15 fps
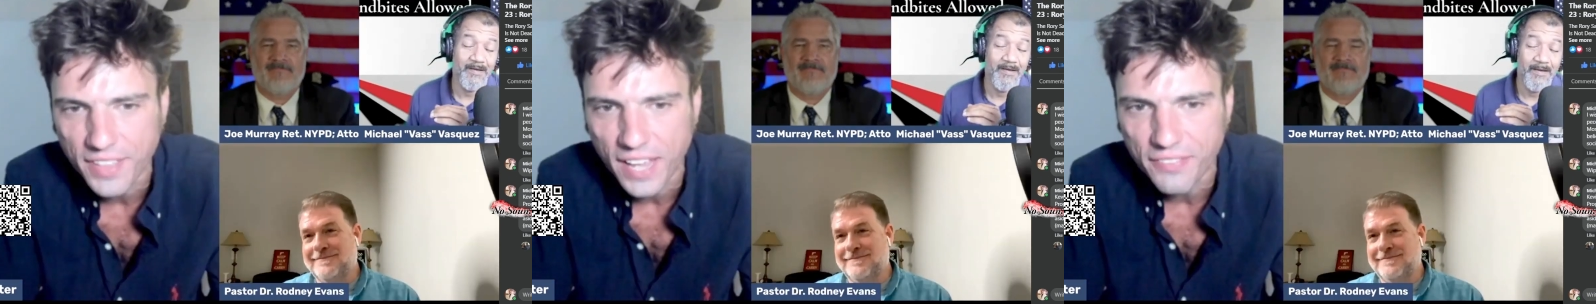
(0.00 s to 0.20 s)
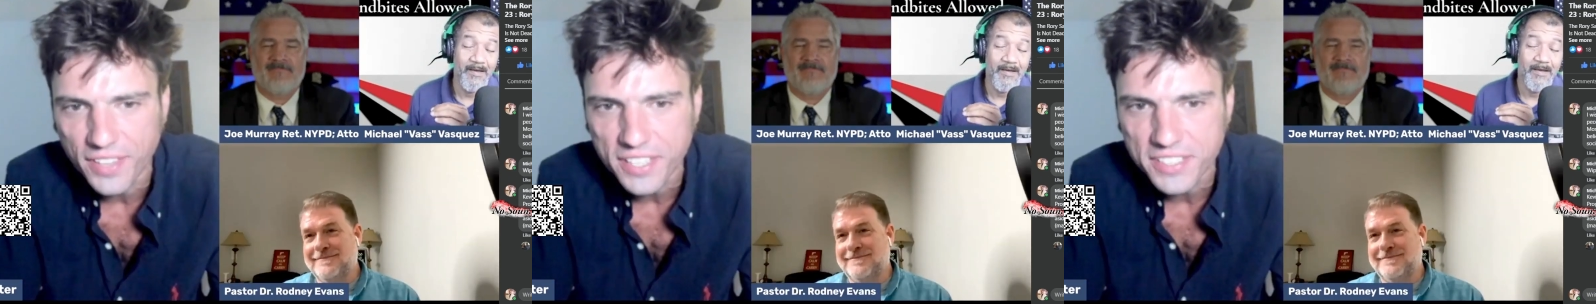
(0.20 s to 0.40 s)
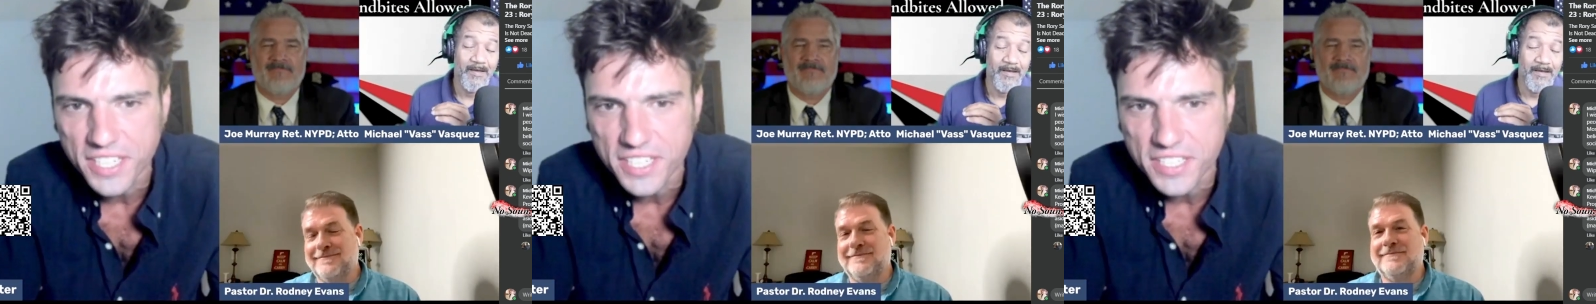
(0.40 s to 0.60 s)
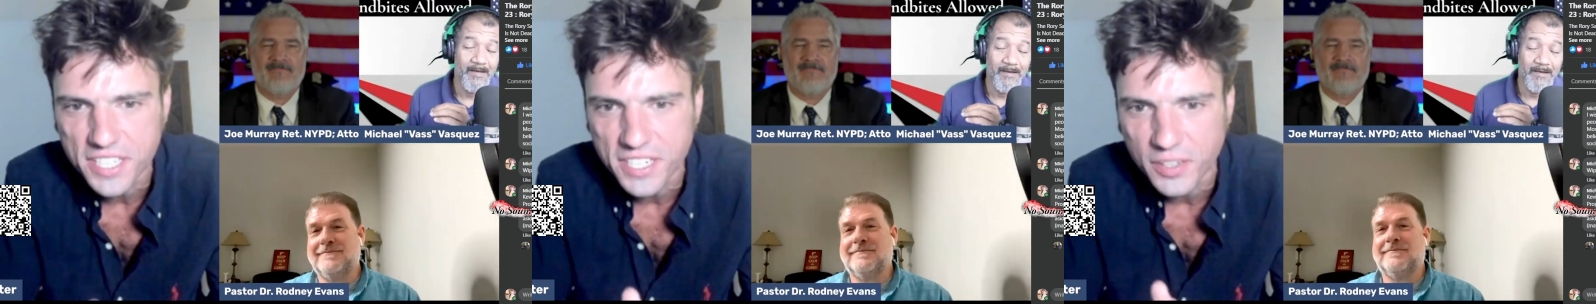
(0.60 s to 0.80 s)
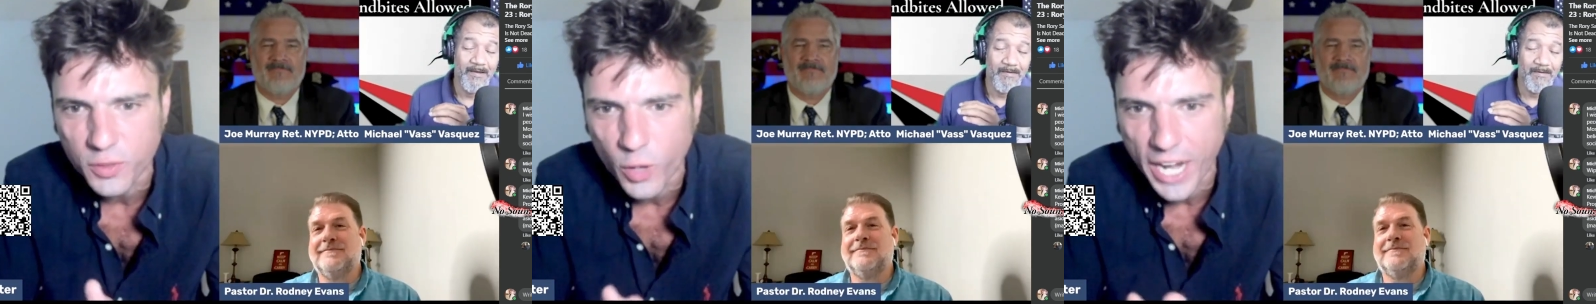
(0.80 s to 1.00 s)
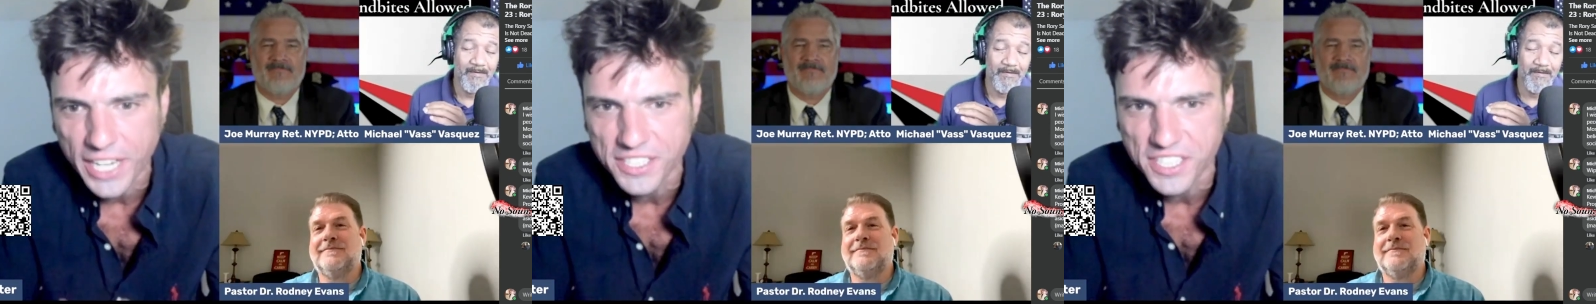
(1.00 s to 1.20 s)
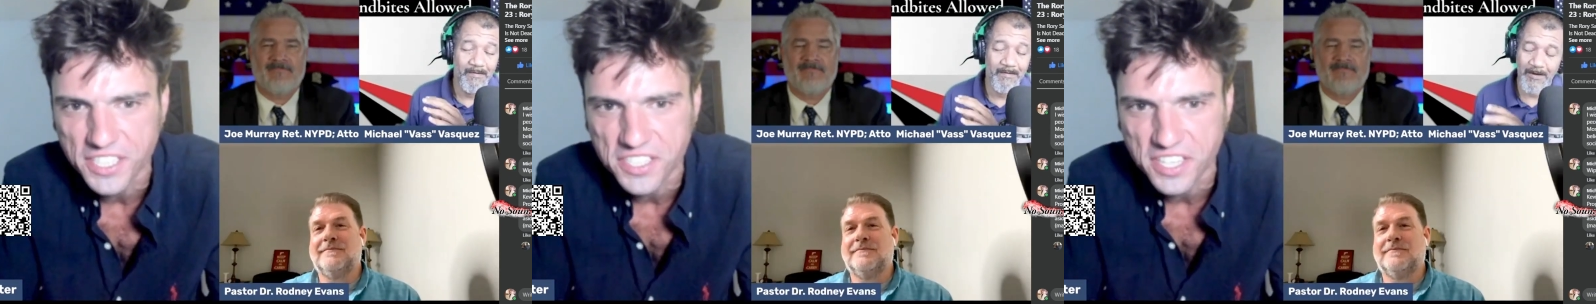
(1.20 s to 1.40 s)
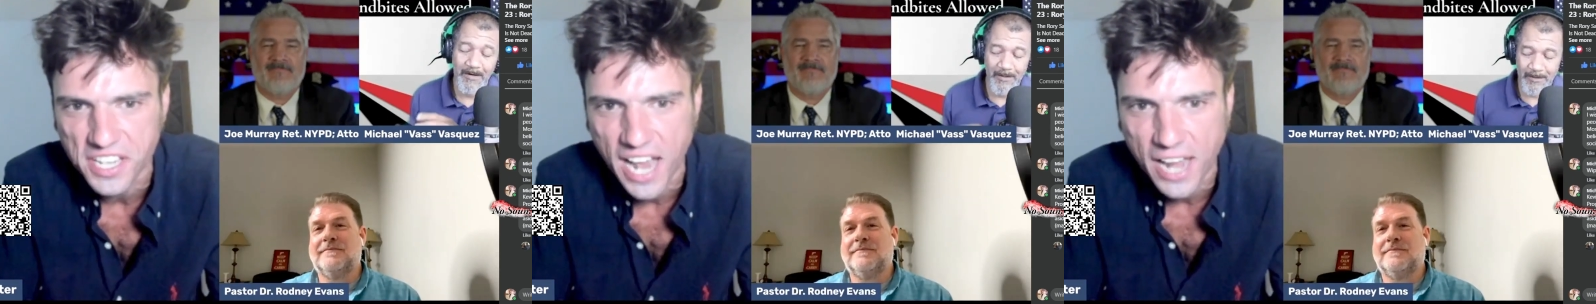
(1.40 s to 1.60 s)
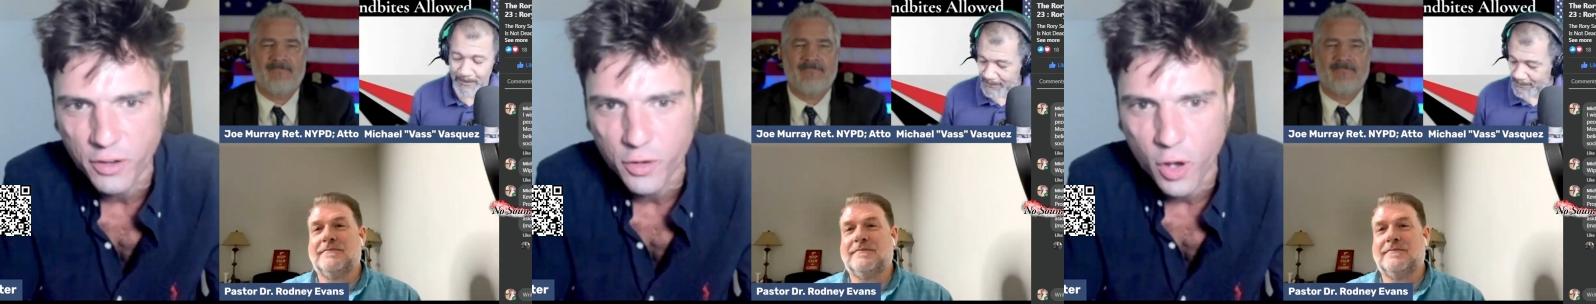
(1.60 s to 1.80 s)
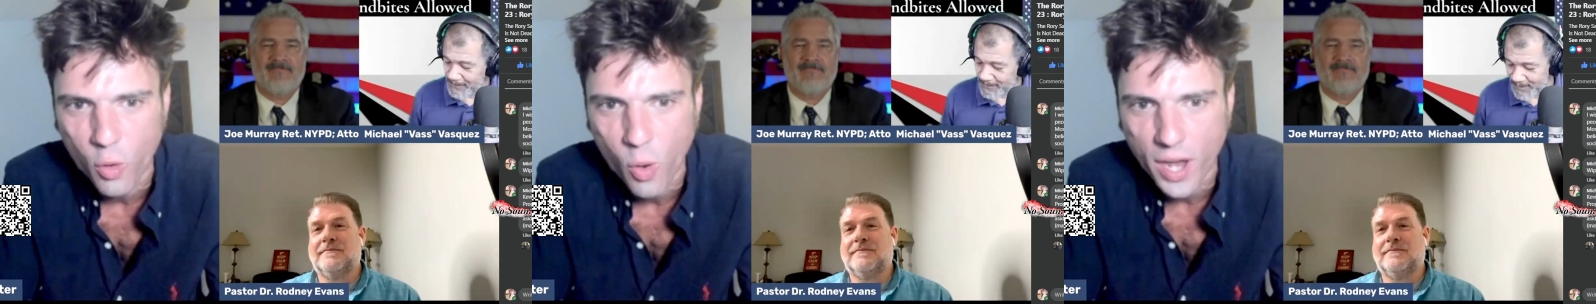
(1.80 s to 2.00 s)
Speaker 1: if this isn't racist, then I don't know
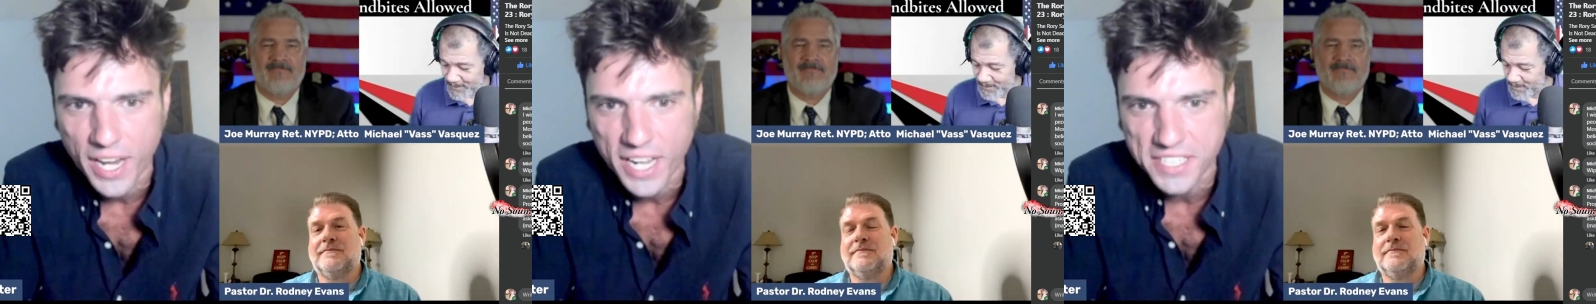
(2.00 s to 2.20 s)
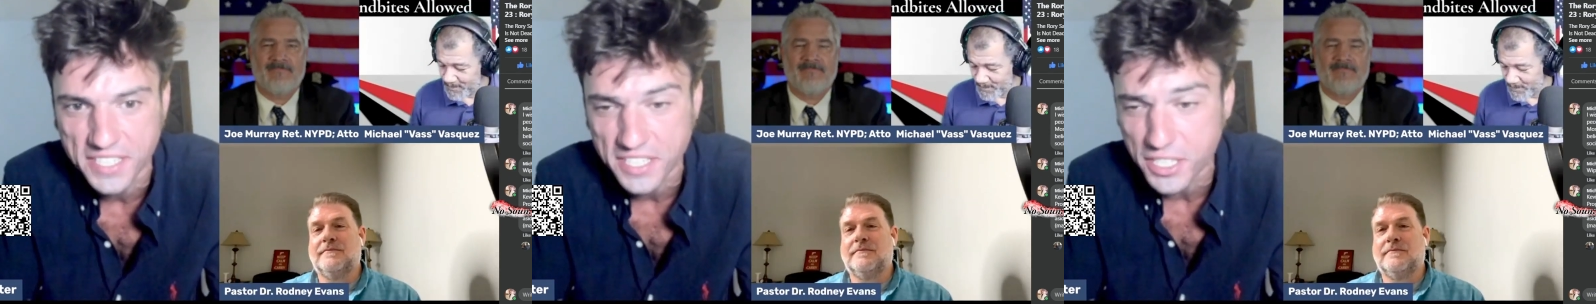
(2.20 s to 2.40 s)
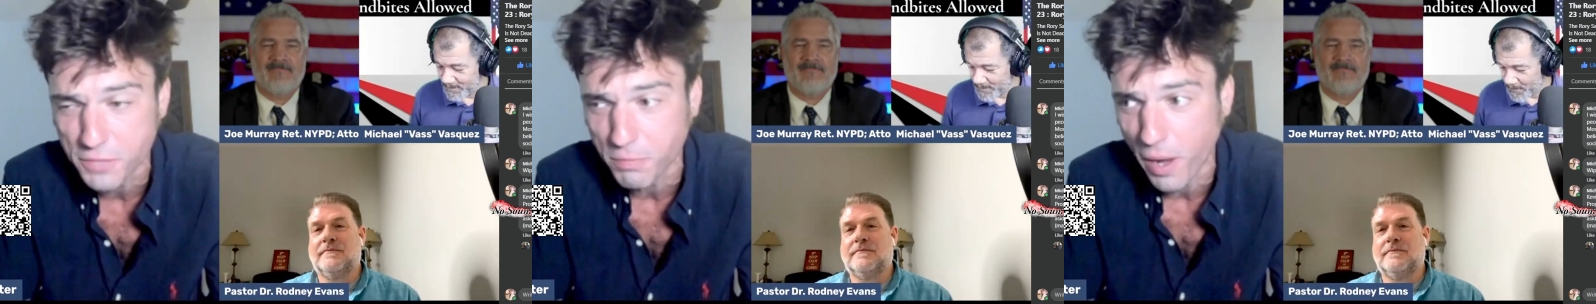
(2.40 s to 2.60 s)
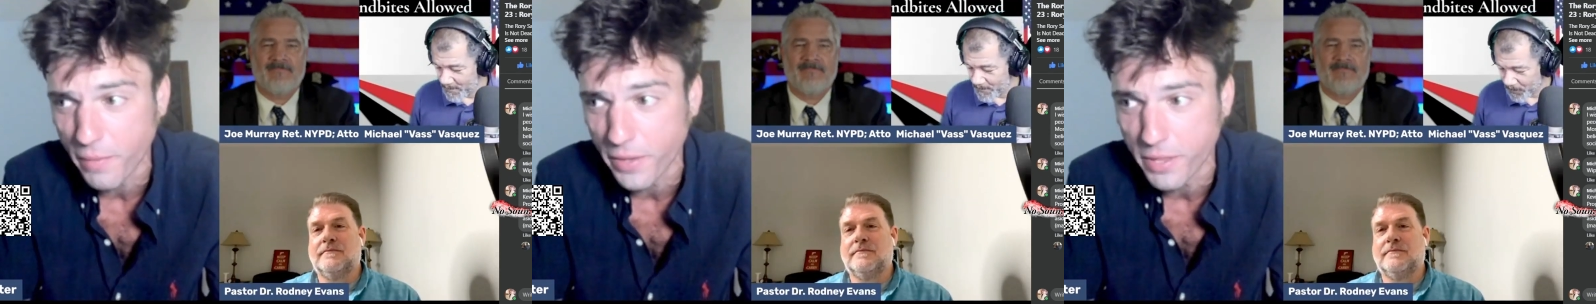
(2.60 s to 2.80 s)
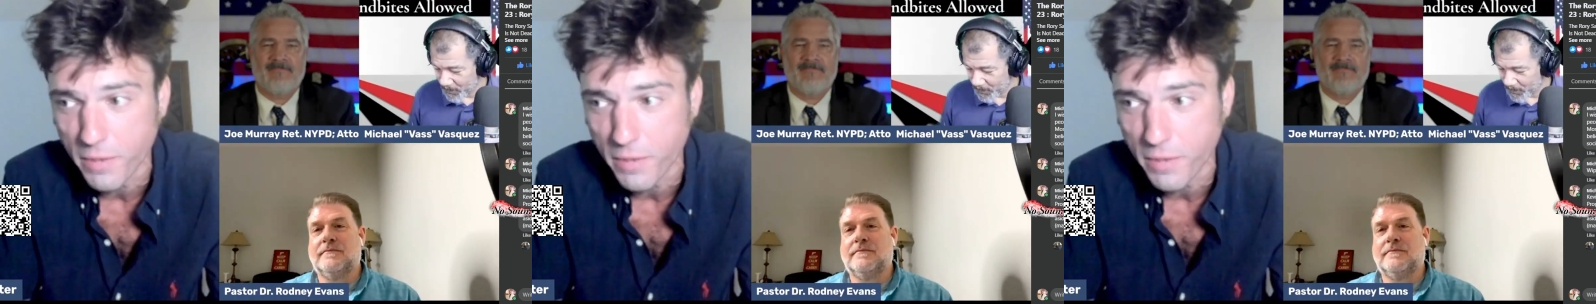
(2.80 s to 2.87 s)
what is. This is probably the